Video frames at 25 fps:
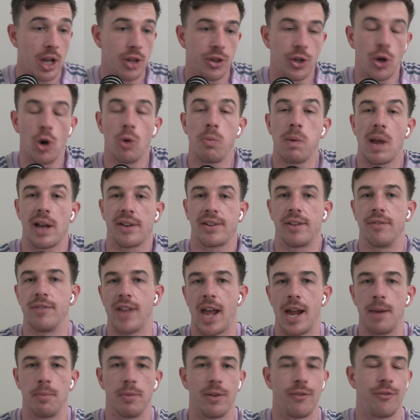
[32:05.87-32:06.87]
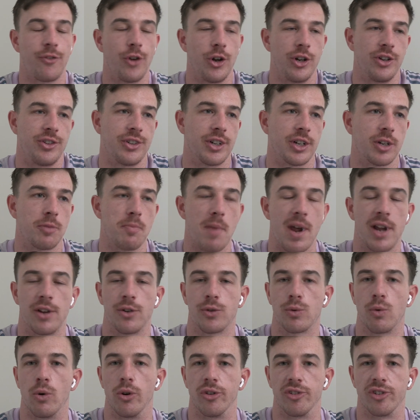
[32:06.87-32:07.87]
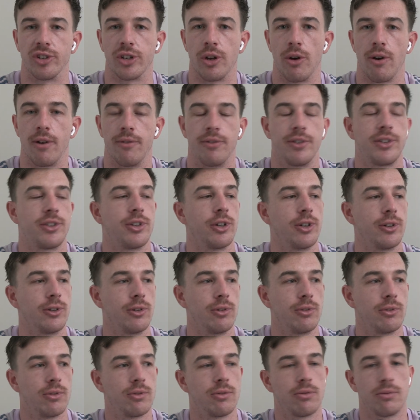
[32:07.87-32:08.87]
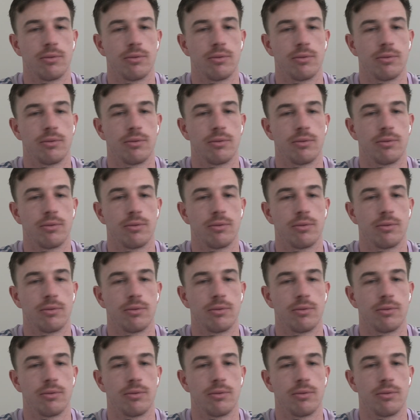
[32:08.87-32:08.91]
The All Blacks have named a 36-man squad to go over to